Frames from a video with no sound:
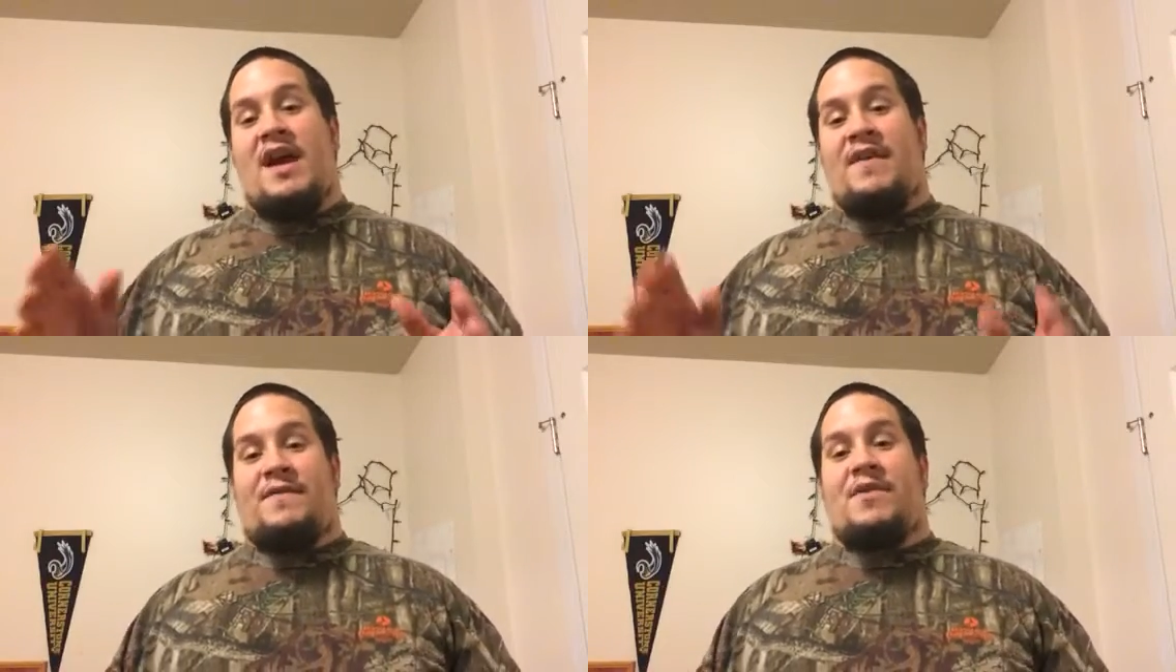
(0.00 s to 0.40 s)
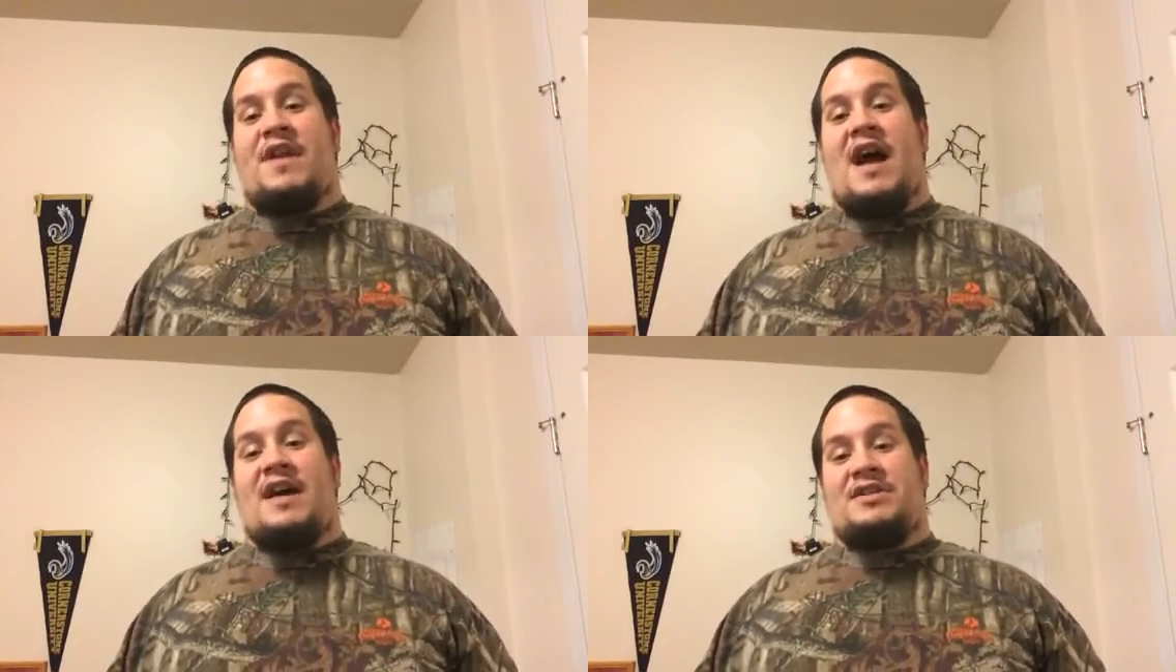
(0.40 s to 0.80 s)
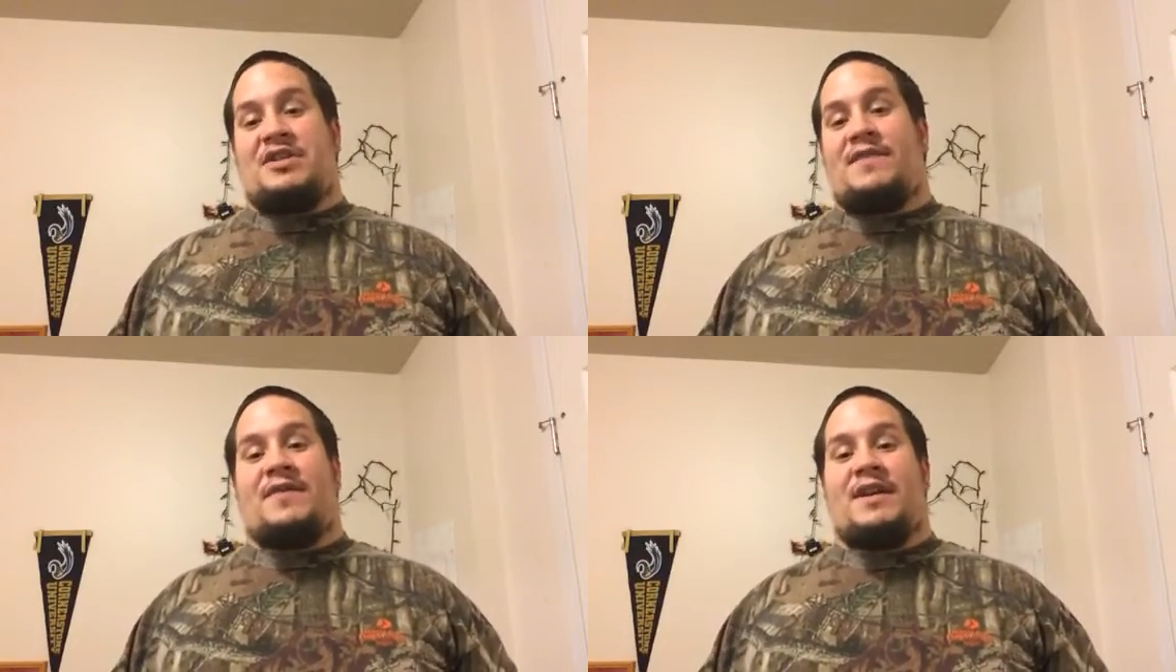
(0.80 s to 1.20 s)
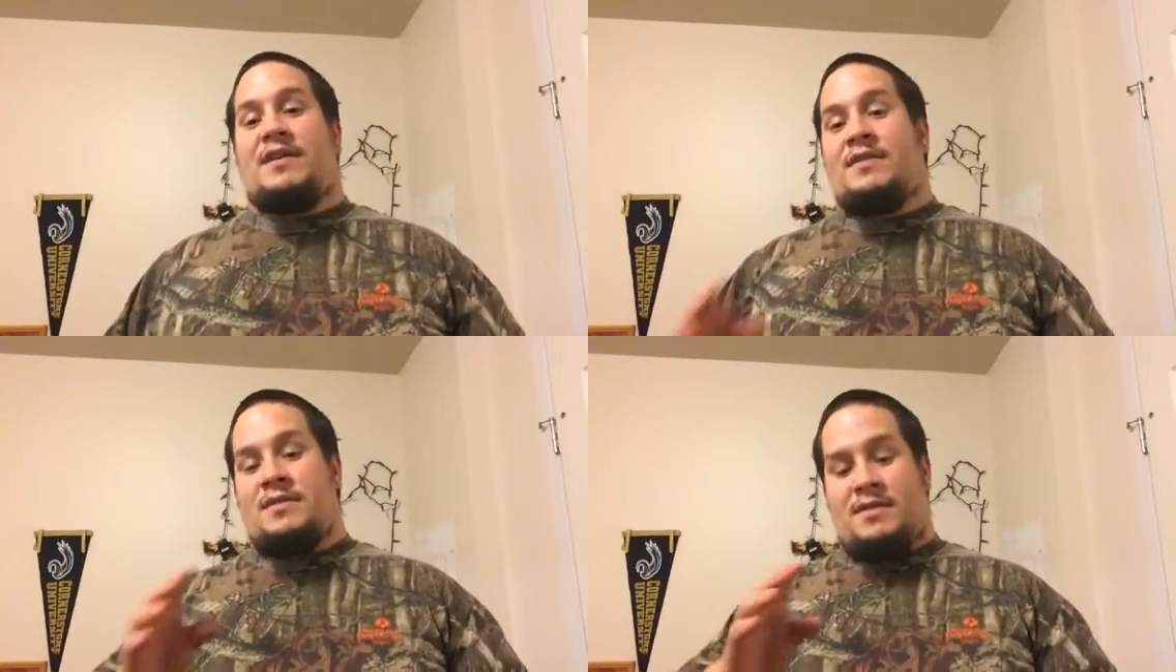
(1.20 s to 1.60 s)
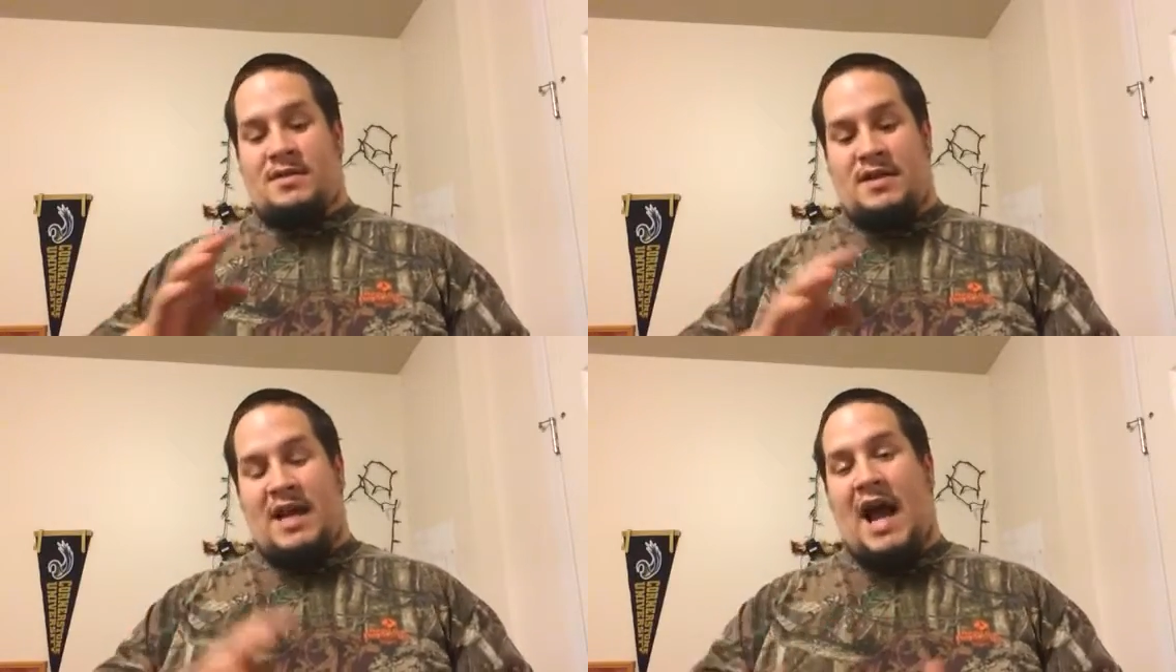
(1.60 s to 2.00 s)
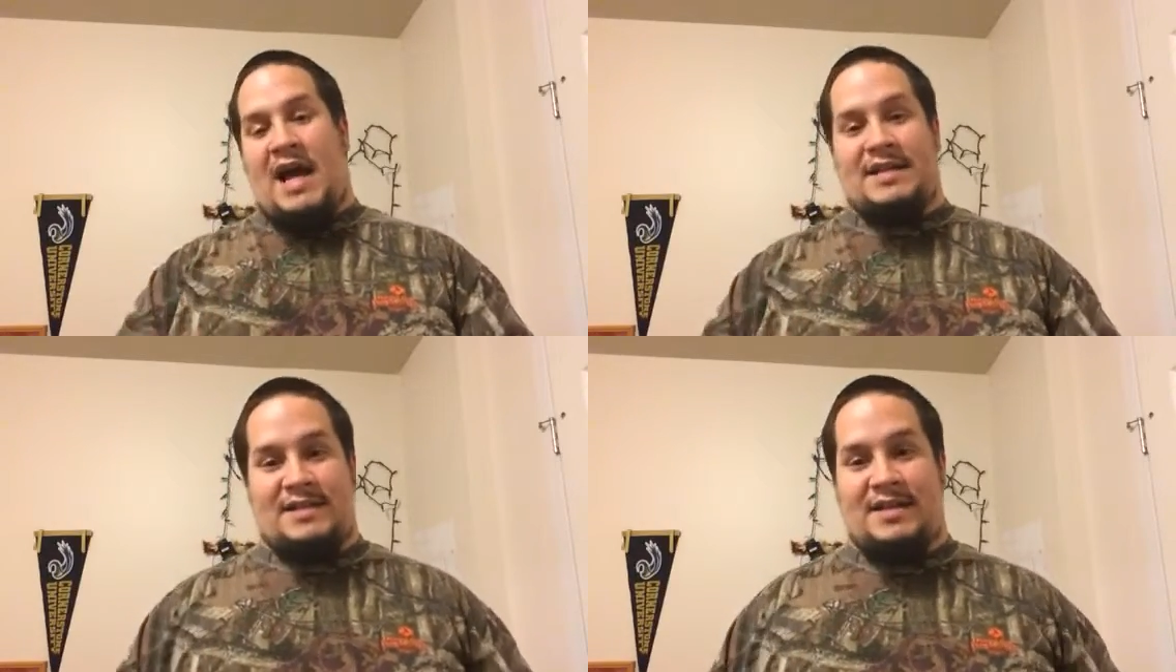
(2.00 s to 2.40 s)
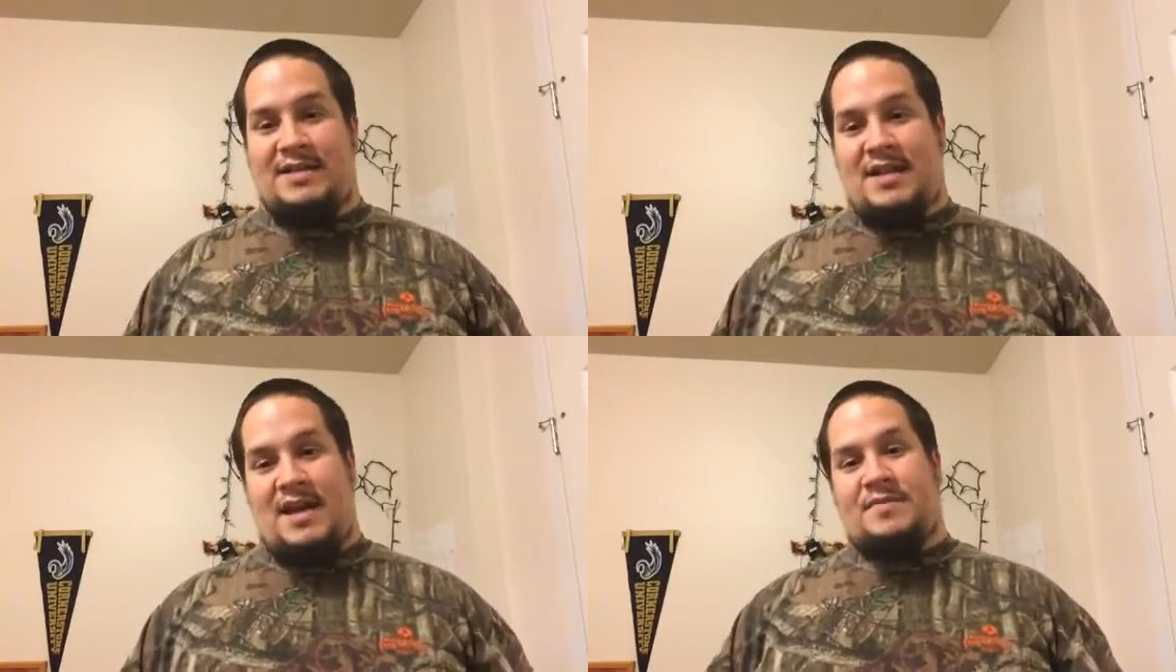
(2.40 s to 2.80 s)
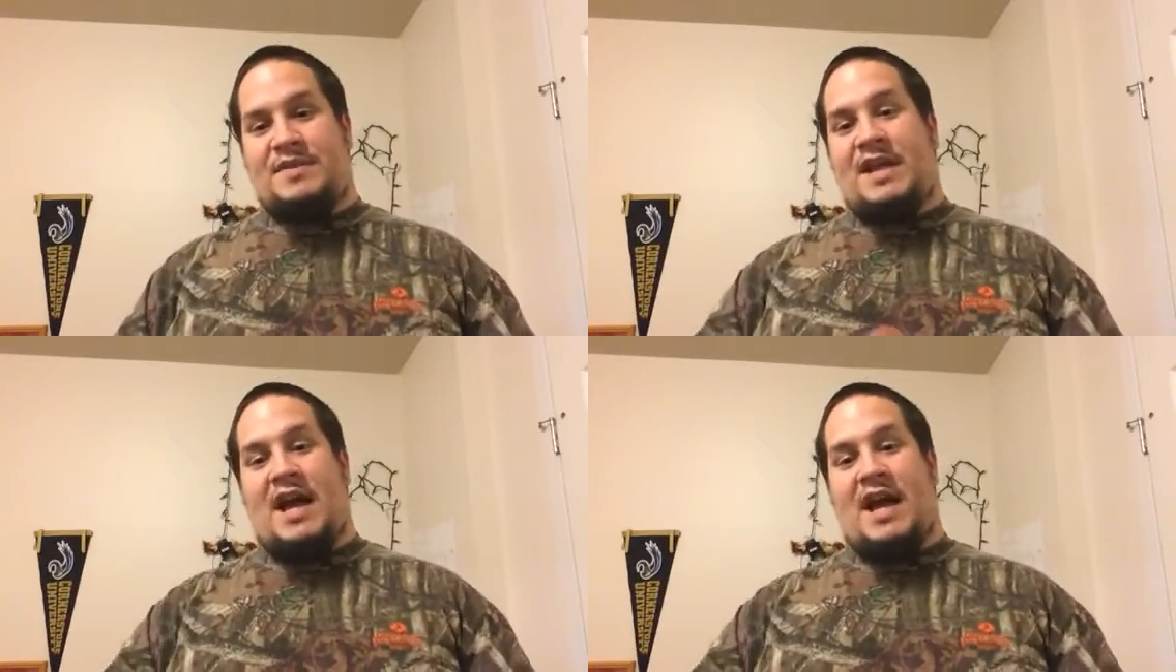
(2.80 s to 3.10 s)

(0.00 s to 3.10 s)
If you're not achieving constant temps,